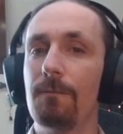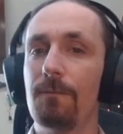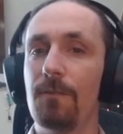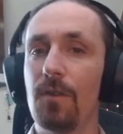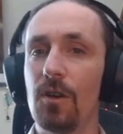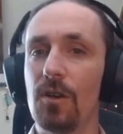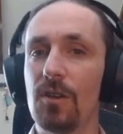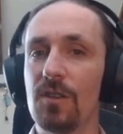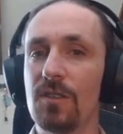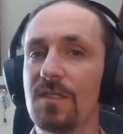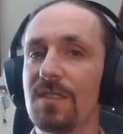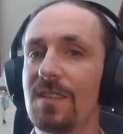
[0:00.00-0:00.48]

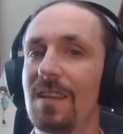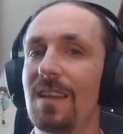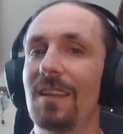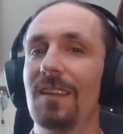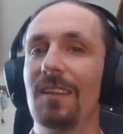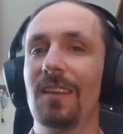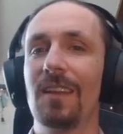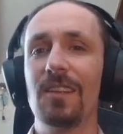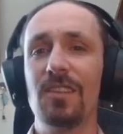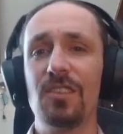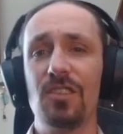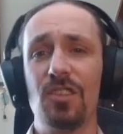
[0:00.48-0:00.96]
First,
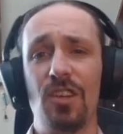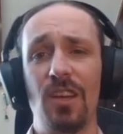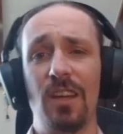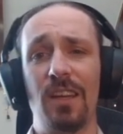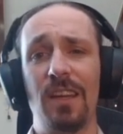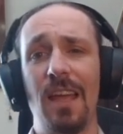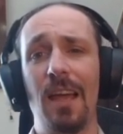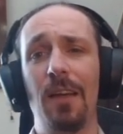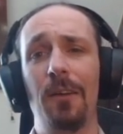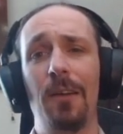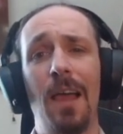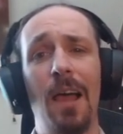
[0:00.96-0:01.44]
let's
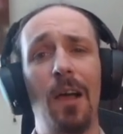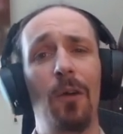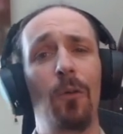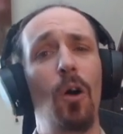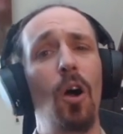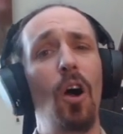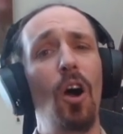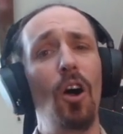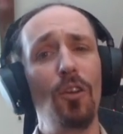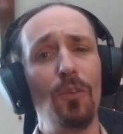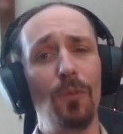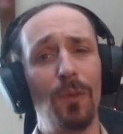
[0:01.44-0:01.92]
check out
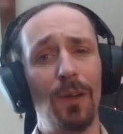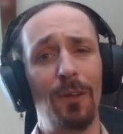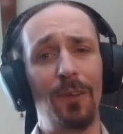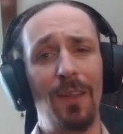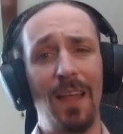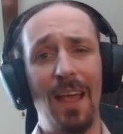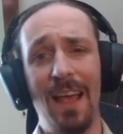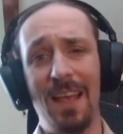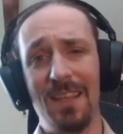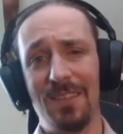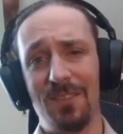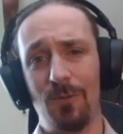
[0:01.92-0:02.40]
how Unreal
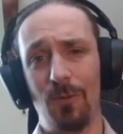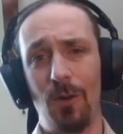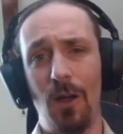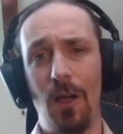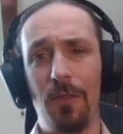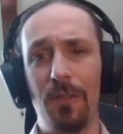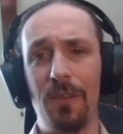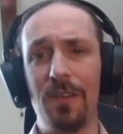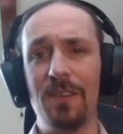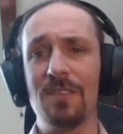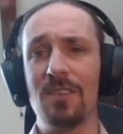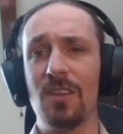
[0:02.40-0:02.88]

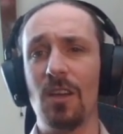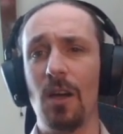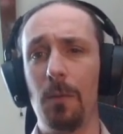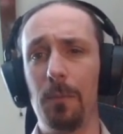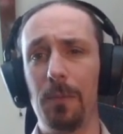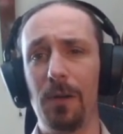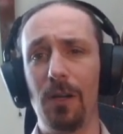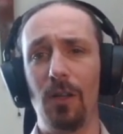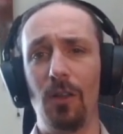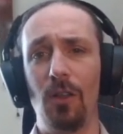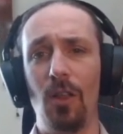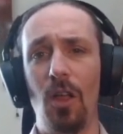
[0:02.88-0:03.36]
Azeroth is
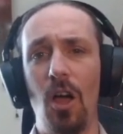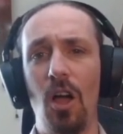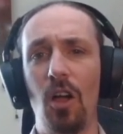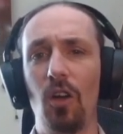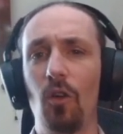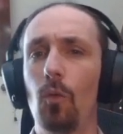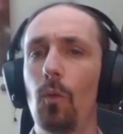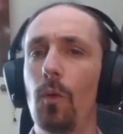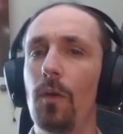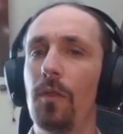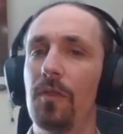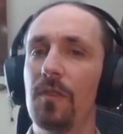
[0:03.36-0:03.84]
coming
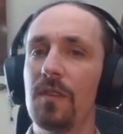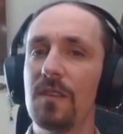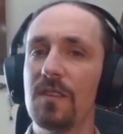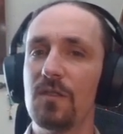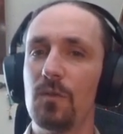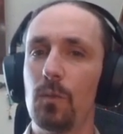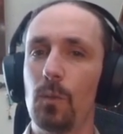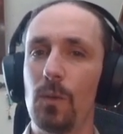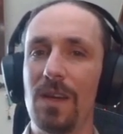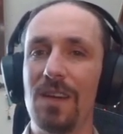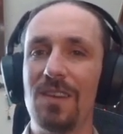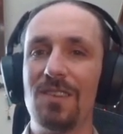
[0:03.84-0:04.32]
along with
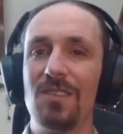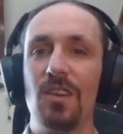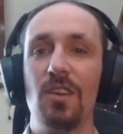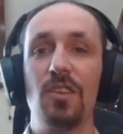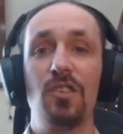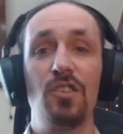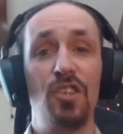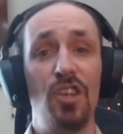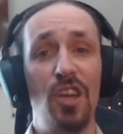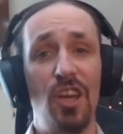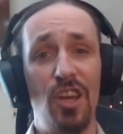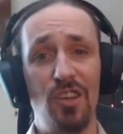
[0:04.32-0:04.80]
this week's
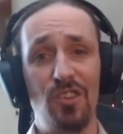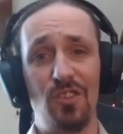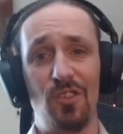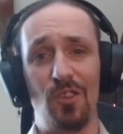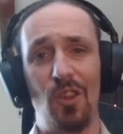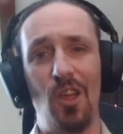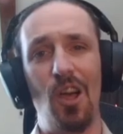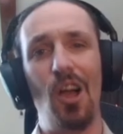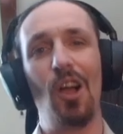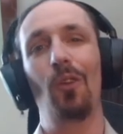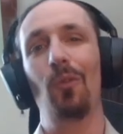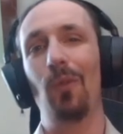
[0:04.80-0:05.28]

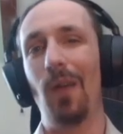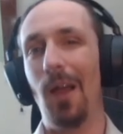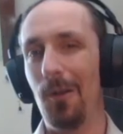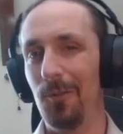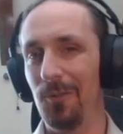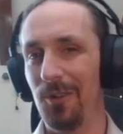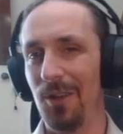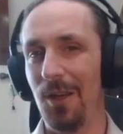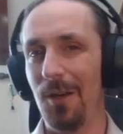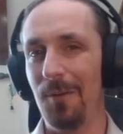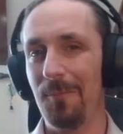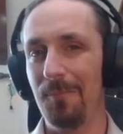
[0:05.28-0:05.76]
changelog
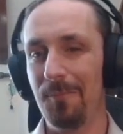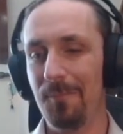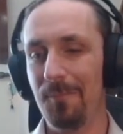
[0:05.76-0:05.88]
roundup.